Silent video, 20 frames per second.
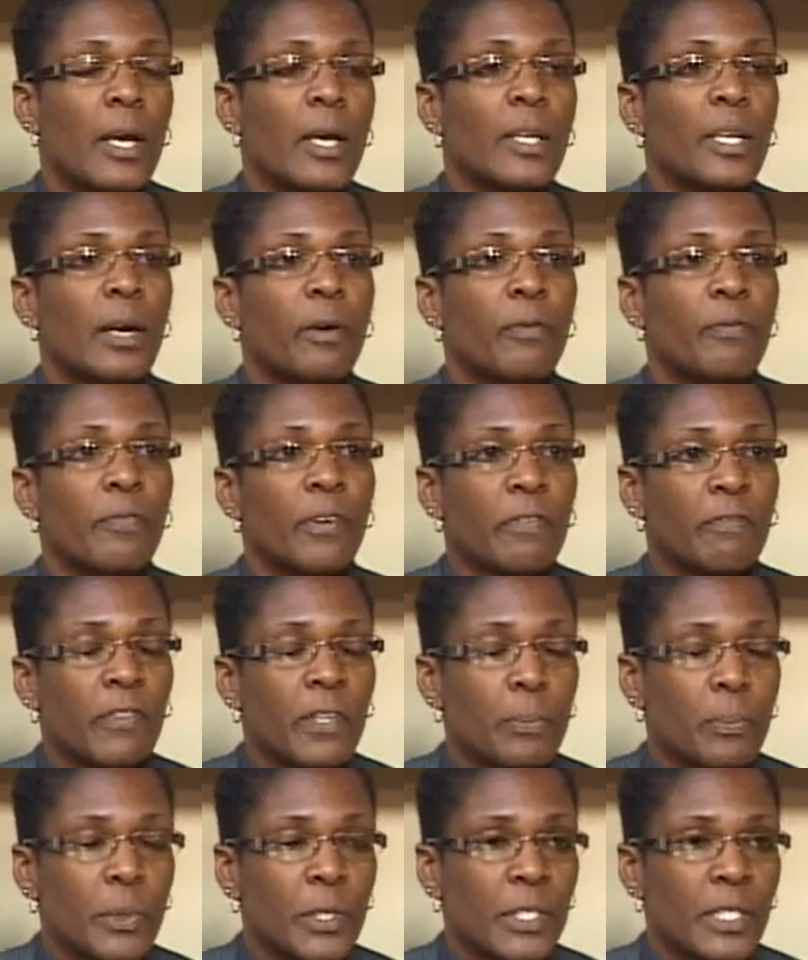Now,
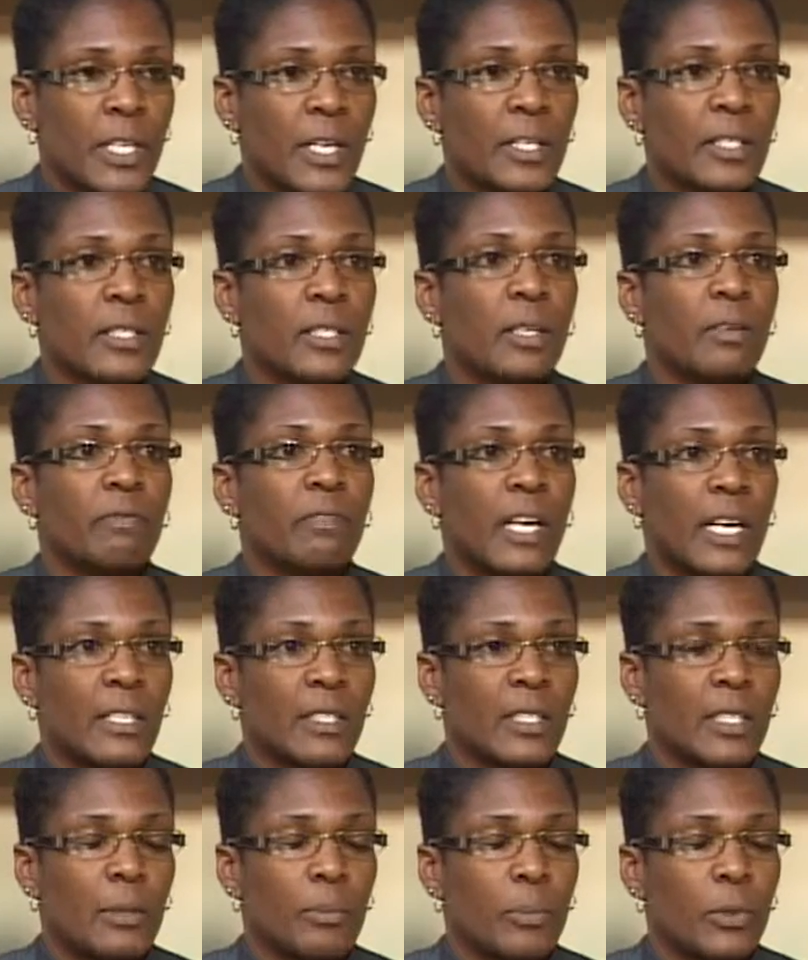50% of that
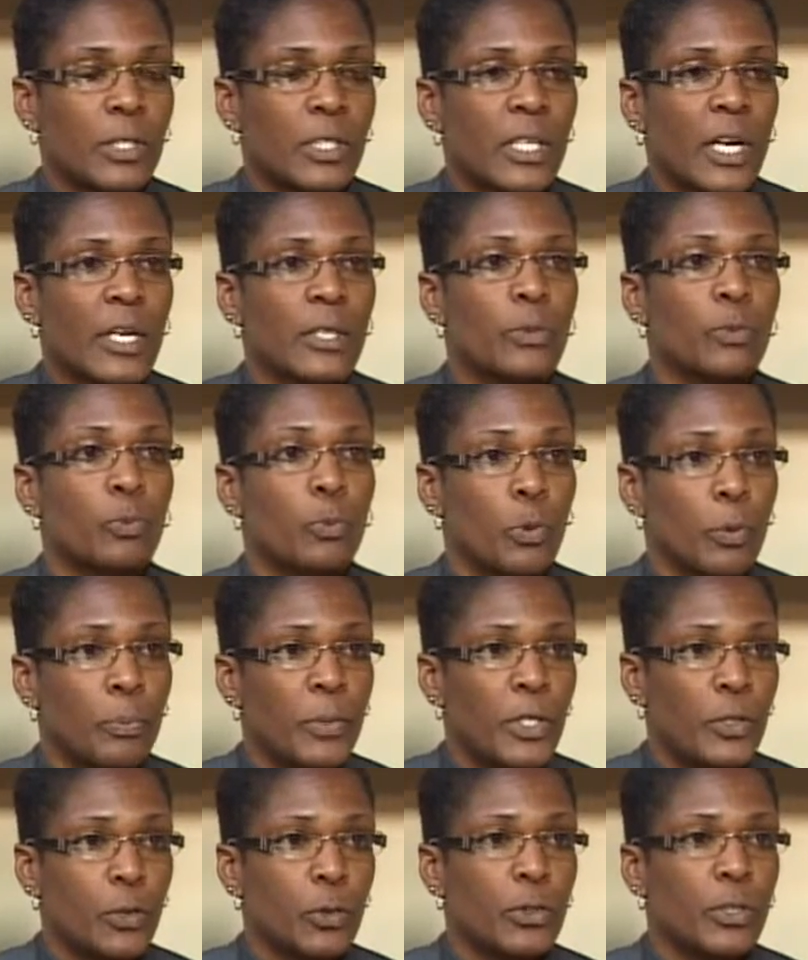sample size would
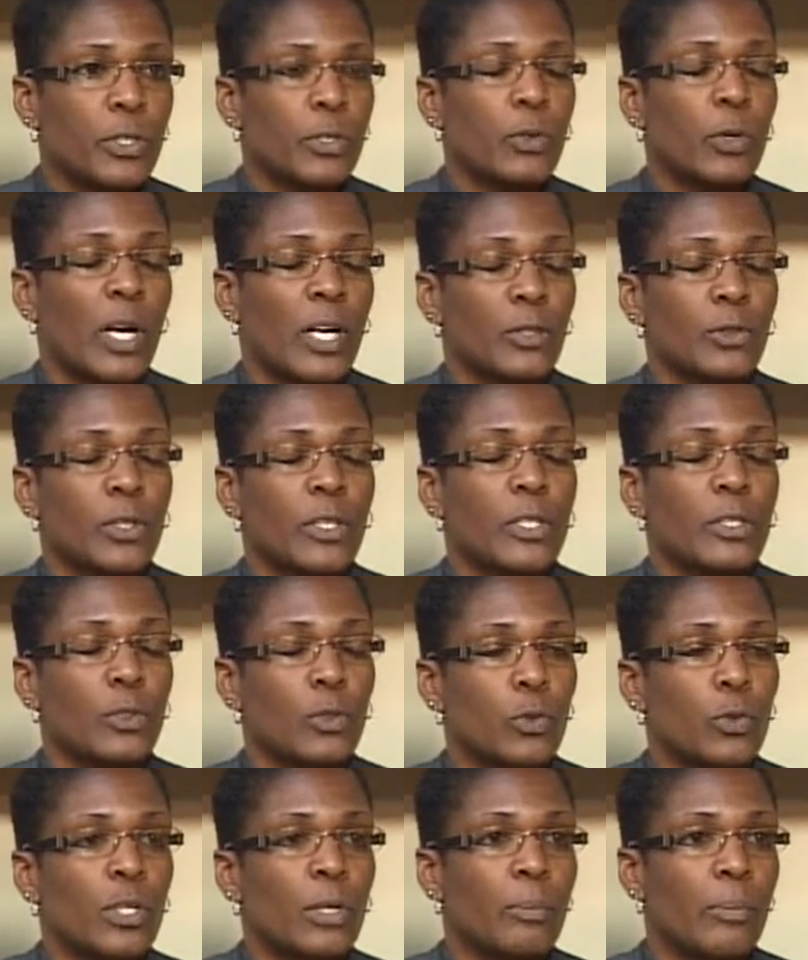be chosen to actually
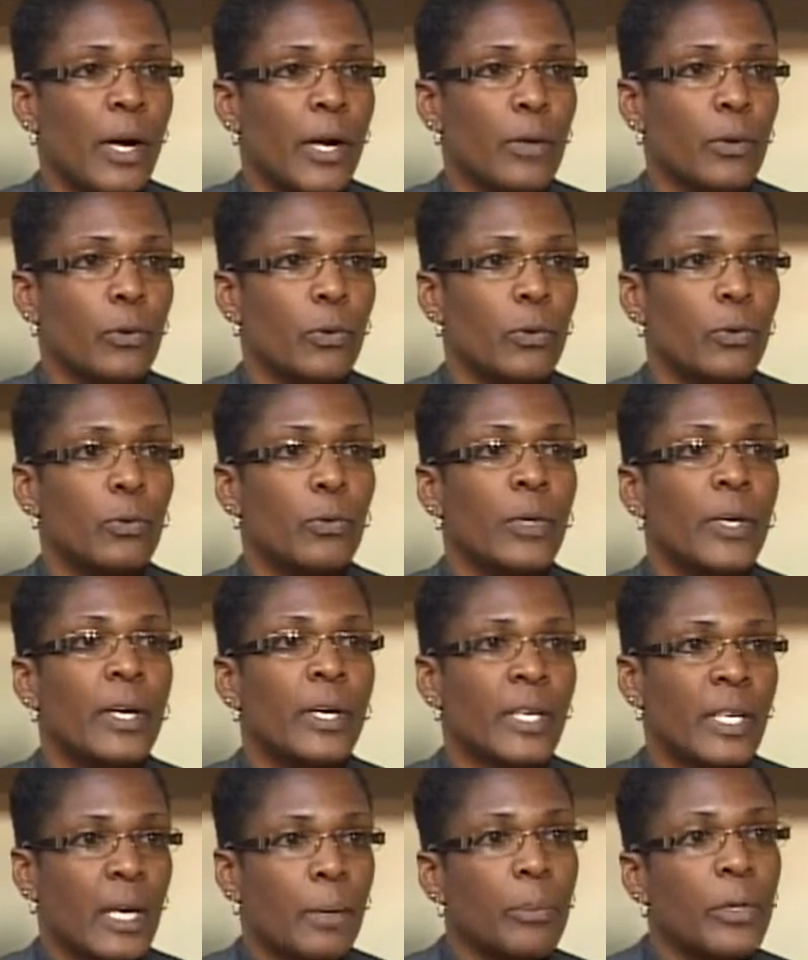do the
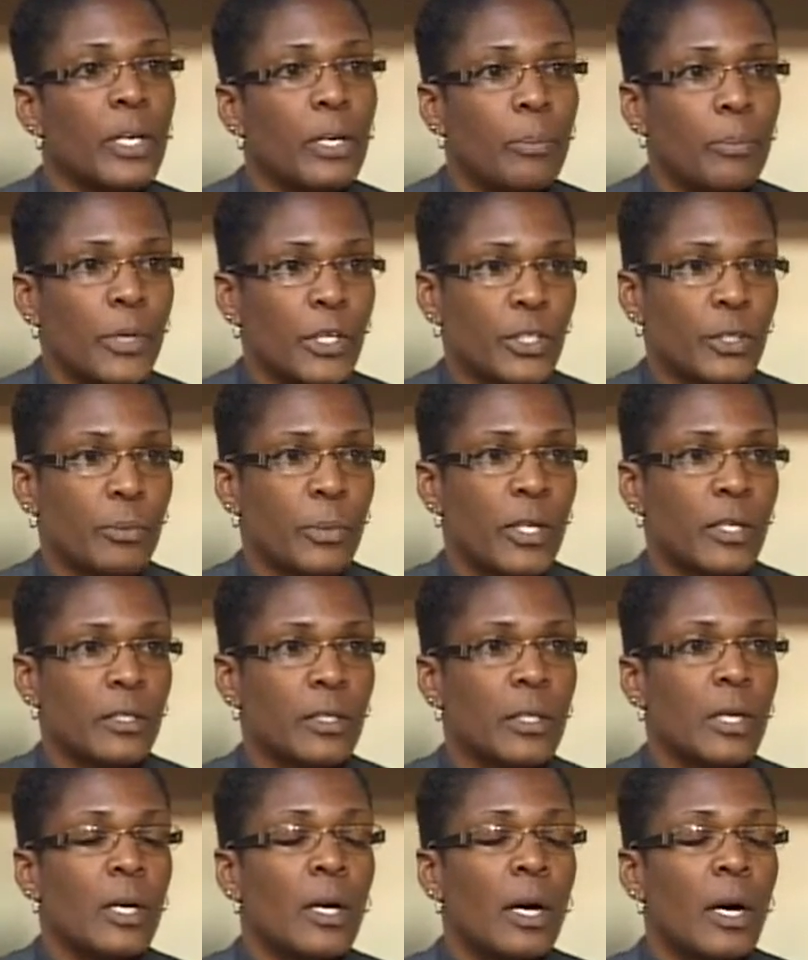biochemical
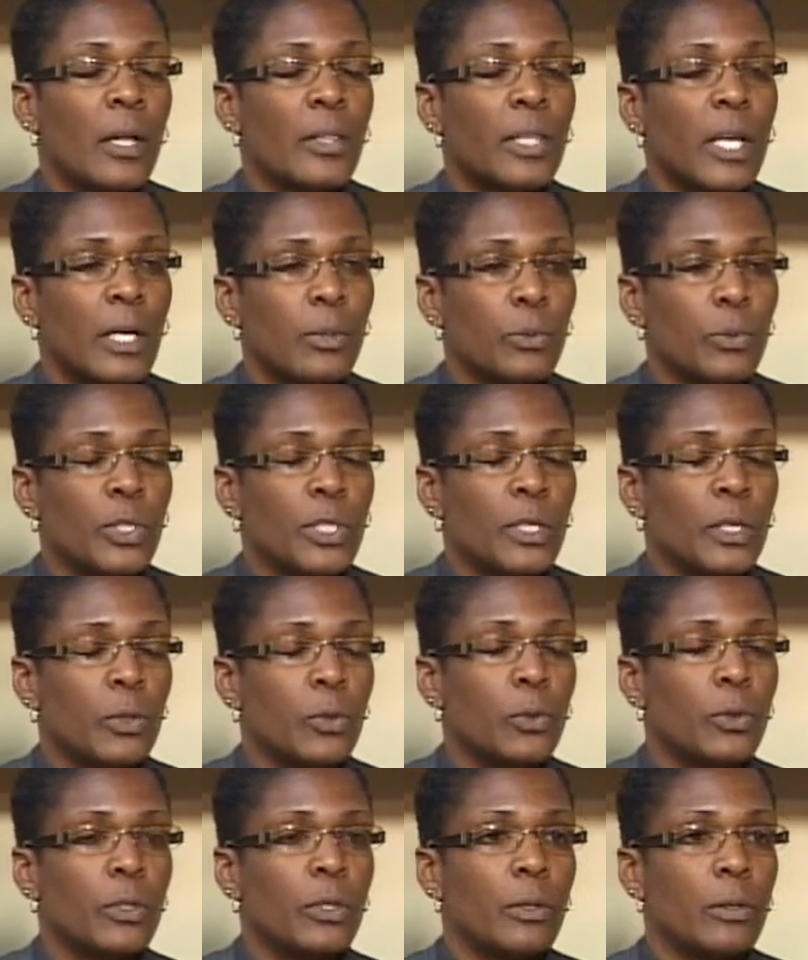measurements, and that would
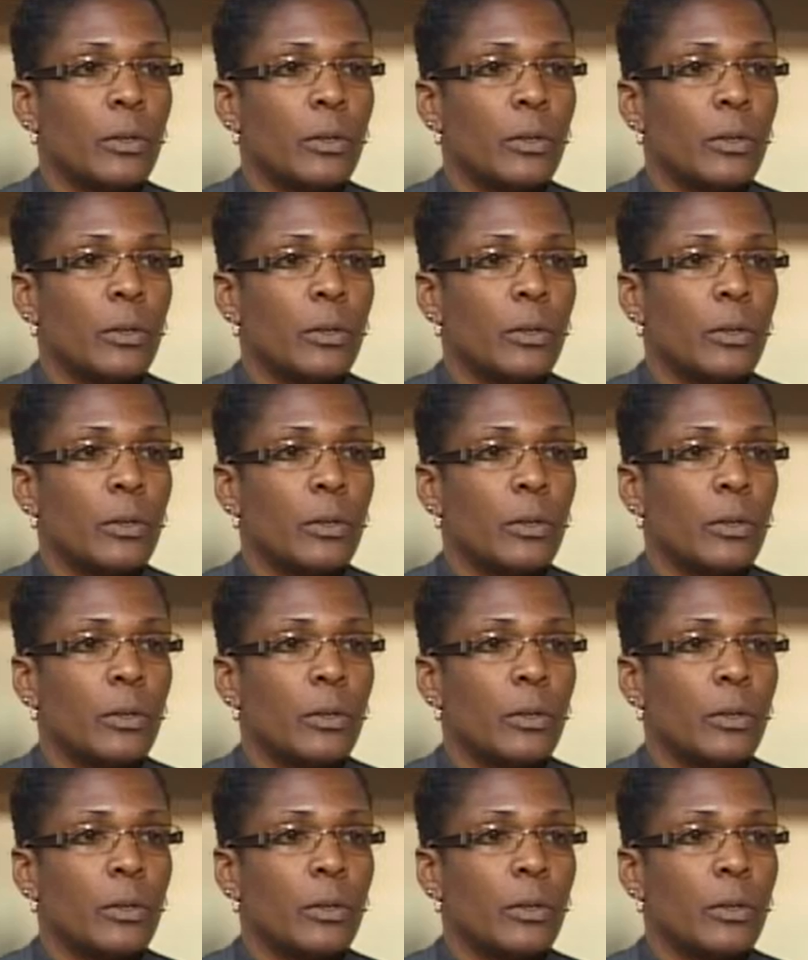include